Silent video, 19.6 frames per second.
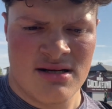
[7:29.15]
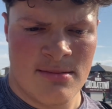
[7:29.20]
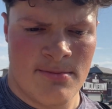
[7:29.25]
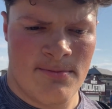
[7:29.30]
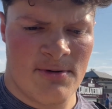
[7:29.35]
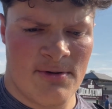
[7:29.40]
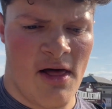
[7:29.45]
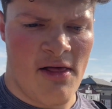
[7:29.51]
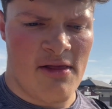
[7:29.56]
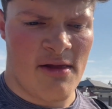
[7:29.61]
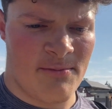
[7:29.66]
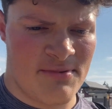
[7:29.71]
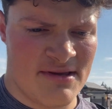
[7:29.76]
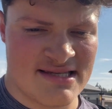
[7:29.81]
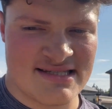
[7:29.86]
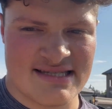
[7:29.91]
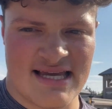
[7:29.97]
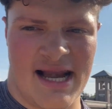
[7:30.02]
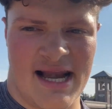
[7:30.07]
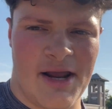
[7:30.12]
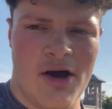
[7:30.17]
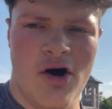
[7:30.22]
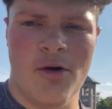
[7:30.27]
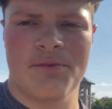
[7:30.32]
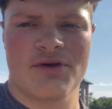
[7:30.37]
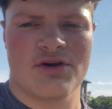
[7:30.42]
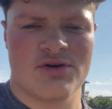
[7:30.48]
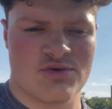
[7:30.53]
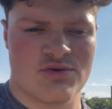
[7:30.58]
With all that being said, I hope
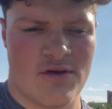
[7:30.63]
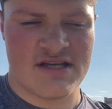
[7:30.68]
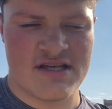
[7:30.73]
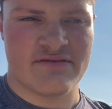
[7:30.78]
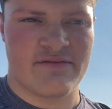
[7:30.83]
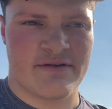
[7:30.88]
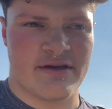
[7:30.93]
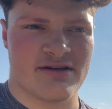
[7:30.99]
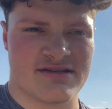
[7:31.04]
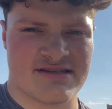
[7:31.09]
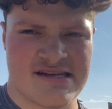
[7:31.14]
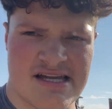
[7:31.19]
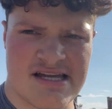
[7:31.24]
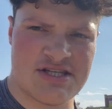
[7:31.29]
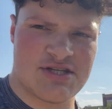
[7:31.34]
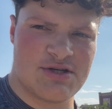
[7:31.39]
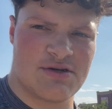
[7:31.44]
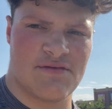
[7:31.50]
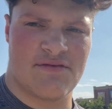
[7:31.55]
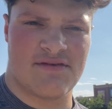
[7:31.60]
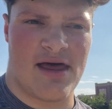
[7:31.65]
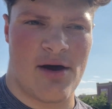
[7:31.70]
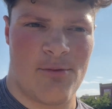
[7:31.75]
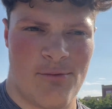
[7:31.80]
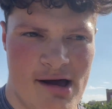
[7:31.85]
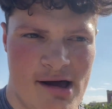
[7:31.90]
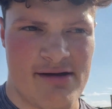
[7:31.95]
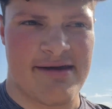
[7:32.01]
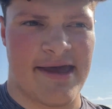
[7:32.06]
you enjoyed this video. Stay tuned for that
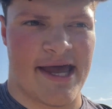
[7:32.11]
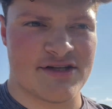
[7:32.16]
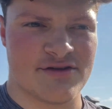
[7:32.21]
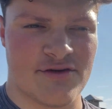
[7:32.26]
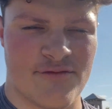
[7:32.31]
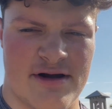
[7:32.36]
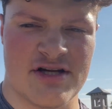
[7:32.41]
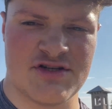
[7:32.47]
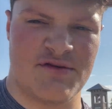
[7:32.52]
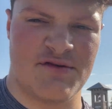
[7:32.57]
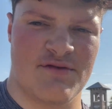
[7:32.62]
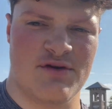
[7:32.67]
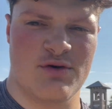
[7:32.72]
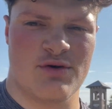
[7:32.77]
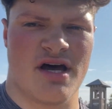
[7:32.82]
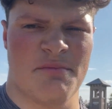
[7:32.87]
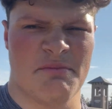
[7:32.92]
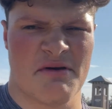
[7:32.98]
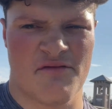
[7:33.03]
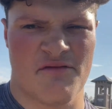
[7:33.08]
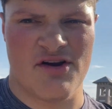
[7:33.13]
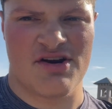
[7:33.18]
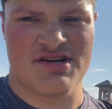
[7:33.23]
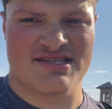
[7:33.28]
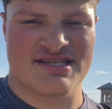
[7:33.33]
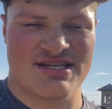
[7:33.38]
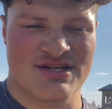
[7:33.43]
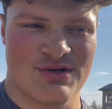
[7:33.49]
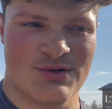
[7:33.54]
Wildcat's Revenge review coming very
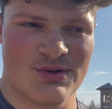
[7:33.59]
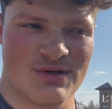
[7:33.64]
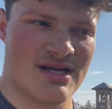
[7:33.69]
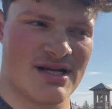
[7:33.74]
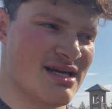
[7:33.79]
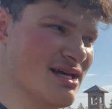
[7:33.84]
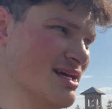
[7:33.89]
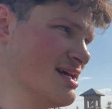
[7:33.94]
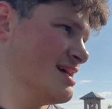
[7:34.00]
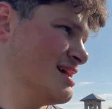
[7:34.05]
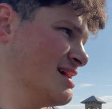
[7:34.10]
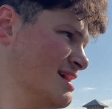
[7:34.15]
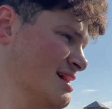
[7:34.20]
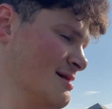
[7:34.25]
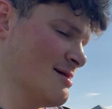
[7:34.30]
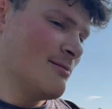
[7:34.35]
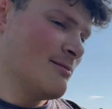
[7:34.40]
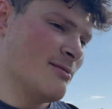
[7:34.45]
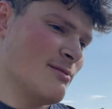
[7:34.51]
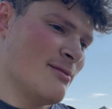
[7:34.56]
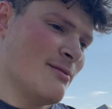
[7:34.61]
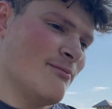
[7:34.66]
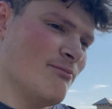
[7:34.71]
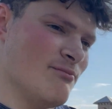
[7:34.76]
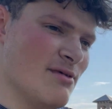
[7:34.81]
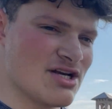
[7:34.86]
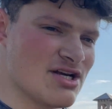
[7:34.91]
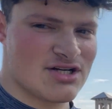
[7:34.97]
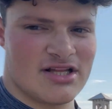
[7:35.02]
soon.
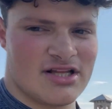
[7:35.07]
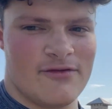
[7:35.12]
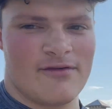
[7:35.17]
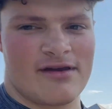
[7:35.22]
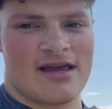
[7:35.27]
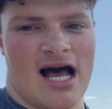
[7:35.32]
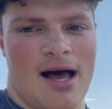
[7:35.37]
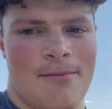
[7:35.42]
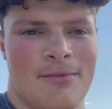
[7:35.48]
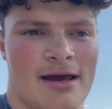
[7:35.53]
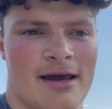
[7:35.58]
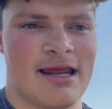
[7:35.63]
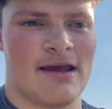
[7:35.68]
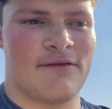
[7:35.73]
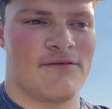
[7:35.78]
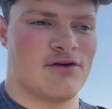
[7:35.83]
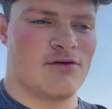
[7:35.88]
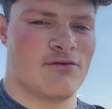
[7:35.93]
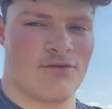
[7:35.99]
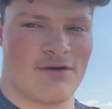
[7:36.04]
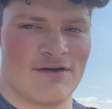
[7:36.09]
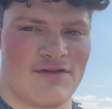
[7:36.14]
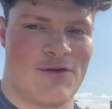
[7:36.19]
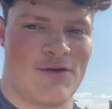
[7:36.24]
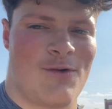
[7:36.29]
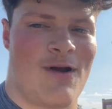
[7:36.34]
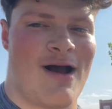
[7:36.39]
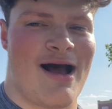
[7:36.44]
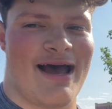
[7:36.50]
Make sure to leave a comment if you've ridden the
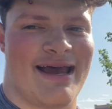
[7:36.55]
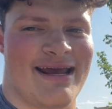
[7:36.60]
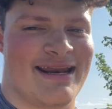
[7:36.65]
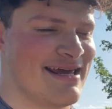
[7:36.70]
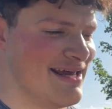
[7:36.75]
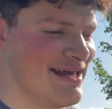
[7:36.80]
ride.